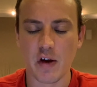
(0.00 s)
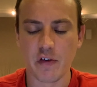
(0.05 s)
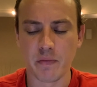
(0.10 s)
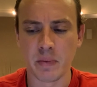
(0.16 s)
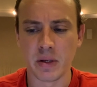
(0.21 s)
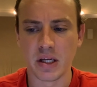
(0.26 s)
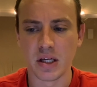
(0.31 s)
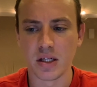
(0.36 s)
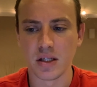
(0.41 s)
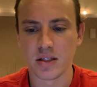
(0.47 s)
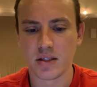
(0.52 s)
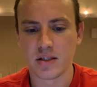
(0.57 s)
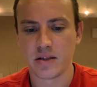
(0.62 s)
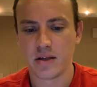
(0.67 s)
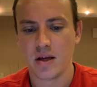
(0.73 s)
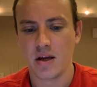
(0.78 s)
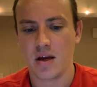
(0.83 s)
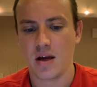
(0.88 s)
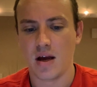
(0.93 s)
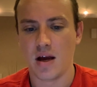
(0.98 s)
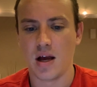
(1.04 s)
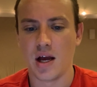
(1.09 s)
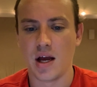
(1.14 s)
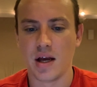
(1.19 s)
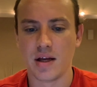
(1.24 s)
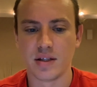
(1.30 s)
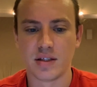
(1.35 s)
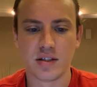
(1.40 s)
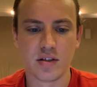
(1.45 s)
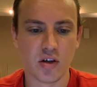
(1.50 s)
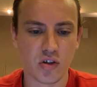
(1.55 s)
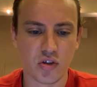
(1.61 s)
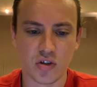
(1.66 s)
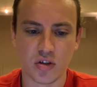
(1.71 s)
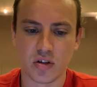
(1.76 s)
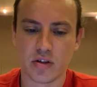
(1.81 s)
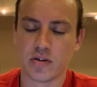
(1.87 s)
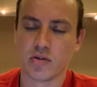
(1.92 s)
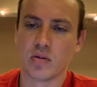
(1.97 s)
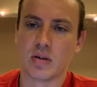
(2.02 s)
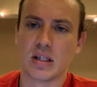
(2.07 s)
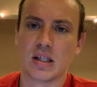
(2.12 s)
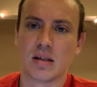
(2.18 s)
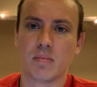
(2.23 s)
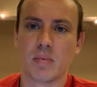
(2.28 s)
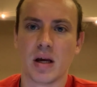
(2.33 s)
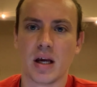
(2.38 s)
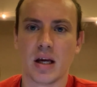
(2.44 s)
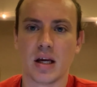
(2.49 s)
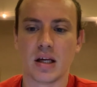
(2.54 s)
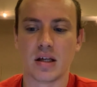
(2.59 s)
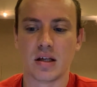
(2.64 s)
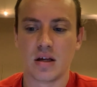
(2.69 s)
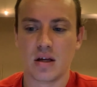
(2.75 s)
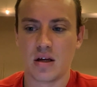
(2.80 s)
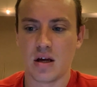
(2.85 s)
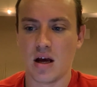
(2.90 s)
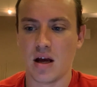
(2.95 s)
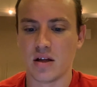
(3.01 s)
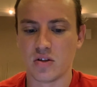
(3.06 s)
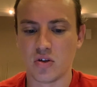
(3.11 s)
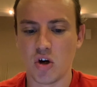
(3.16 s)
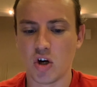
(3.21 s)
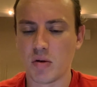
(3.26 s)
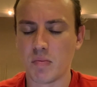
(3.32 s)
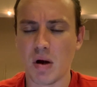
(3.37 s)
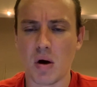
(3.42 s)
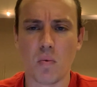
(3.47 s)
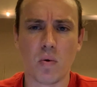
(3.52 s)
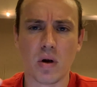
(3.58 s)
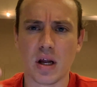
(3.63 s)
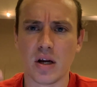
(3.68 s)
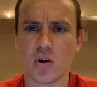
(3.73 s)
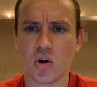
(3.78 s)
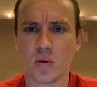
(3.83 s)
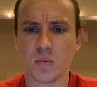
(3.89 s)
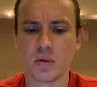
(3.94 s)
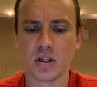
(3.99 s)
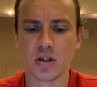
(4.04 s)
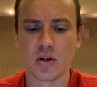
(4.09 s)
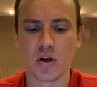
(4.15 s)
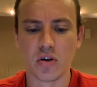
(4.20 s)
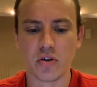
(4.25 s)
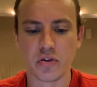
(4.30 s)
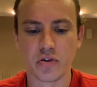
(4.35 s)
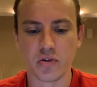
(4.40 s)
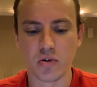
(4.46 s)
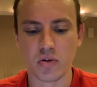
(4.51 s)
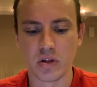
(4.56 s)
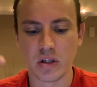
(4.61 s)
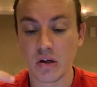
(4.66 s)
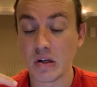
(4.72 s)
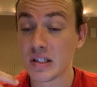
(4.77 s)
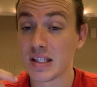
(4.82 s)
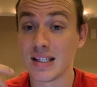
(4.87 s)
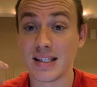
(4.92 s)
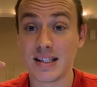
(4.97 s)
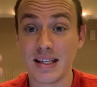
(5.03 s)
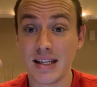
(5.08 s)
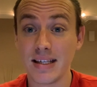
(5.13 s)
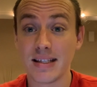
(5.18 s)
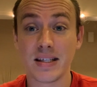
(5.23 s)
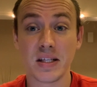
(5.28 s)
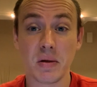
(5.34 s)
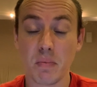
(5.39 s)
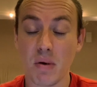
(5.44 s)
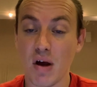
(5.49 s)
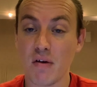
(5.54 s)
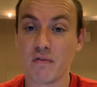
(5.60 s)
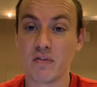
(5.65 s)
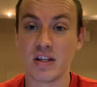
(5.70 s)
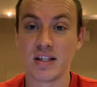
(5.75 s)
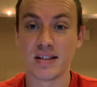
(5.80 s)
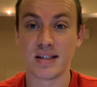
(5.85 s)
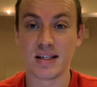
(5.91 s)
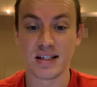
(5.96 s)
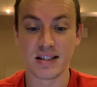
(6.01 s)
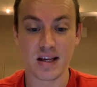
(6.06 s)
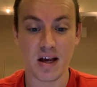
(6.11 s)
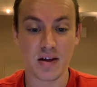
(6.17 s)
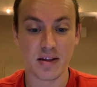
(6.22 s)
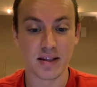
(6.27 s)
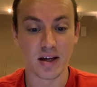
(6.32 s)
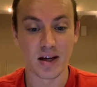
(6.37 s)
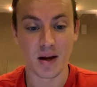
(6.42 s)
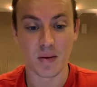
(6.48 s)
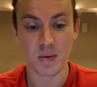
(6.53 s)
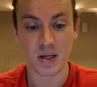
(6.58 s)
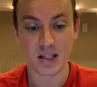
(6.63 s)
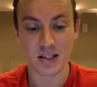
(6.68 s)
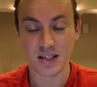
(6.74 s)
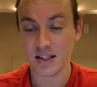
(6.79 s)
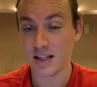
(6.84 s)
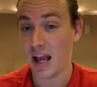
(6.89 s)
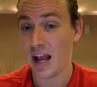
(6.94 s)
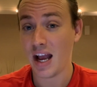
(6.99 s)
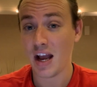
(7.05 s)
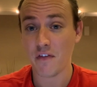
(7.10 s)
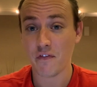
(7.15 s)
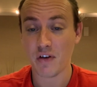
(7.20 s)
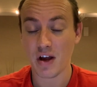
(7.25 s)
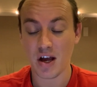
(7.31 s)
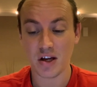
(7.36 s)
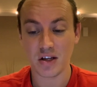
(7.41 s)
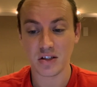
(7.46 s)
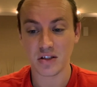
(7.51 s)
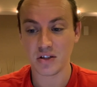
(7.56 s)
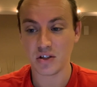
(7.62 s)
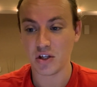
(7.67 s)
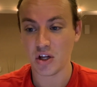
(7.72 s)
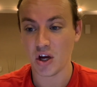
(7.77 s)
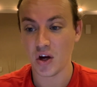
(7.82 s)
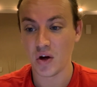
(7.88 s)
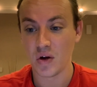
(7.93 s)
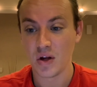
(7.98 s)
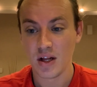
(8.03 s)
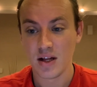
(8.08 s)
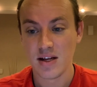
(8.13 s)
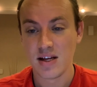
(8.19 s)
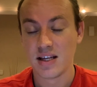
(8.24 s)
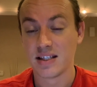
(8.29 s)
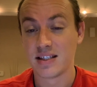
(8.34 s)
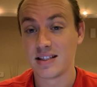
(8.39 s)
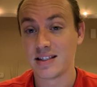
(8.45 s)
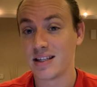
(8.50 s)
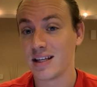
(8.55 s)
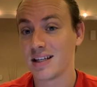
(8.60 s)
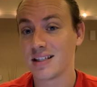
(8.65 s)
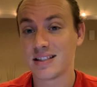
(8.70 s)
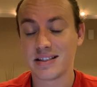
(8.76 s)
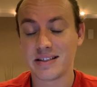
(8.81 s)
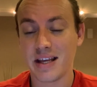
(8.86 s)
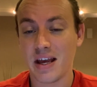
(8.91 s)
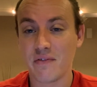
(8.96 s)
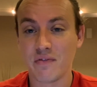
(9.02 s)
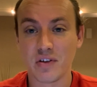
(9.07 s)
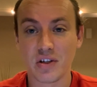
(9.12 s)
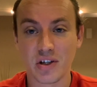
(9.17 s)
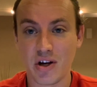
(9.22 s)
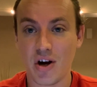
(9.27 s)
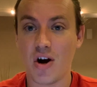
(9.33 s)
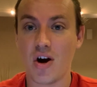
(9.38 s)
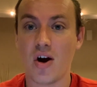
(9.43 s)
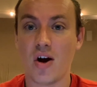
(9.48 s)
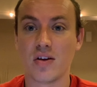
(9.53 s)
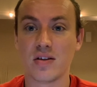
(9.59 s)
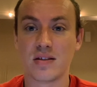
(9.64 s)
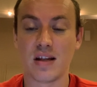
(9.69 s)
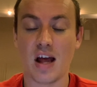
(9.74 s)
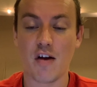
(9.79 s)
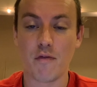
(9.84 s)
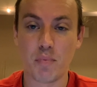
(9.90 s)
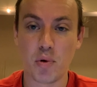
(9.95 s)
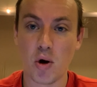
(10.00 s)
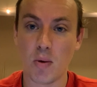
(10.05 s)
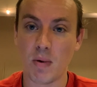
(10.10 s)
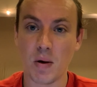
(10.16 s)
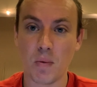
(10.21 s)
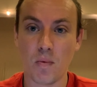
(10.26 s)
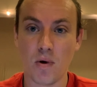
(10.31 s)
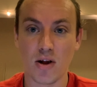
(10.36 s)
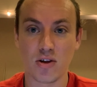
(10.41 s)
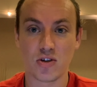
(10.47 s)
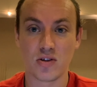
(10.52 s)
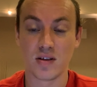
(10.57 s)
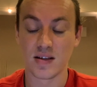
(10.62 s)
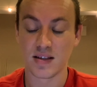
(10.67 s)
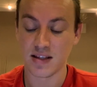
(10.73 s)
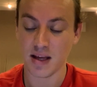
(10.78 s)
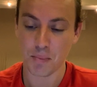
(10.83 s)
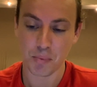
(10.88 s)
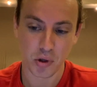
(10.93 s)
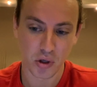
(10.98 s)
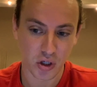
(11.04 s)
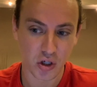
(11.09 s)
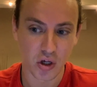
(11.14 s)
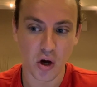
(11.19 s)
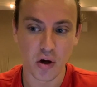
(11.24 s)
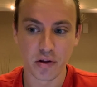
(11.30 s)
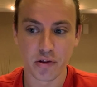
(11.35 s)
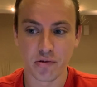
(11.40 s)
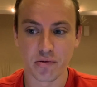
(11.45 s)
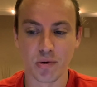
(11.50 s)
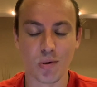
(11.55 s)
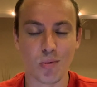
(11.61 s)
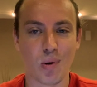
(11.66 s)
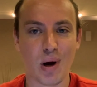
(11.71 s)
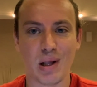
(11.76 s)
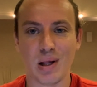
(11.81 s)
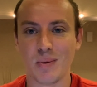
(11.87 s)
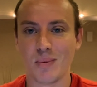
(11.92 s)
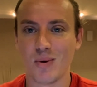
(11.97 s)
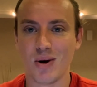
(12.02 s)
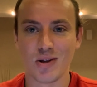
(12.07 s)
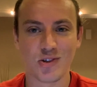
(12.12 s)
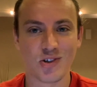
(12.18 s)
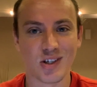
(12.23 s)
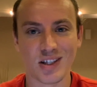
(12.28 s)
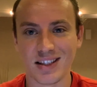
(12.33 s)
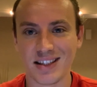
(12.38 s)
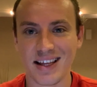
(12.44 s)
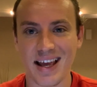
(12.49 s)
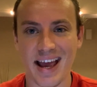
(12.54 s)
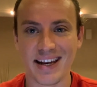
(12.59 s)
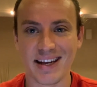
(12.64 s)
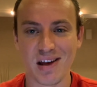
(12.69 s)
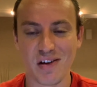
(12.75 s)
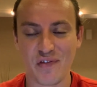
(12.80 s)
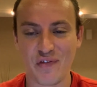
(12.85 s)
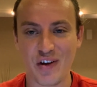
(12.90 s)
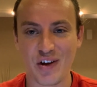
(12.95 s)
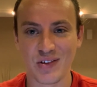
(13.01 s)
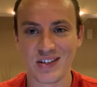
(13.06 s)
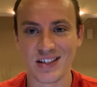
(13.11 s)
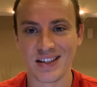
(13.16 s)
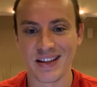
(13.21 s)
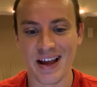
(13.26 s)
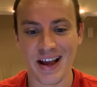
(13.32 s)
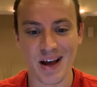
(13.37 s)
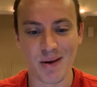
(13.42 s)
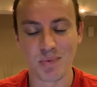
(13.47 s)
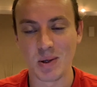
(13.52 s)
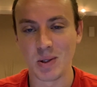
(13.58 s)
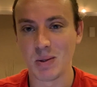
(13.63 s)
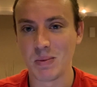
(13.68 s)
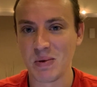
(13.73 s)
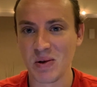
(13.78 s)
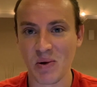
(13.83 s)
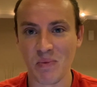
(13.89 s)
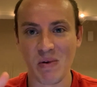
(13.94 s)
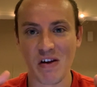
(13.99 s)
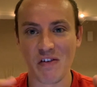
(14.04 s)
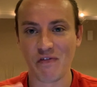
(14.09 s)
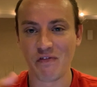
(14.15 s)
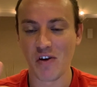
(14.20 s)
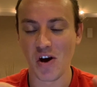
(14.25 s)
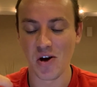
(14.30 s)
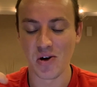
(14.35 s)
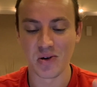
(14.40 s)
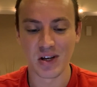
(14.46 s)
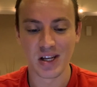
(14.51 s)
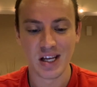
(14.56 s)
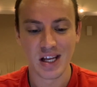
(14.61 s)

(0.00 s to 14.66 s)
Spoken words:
minutes searching through eBay, talking about what I normally go through, and there is a decent amount of listings out there. I mean, today I found, you know, 6-7 cards that I've put on my watch list that I'm going to go through while I'm watching the NFL tonight. I'll probably be on my phone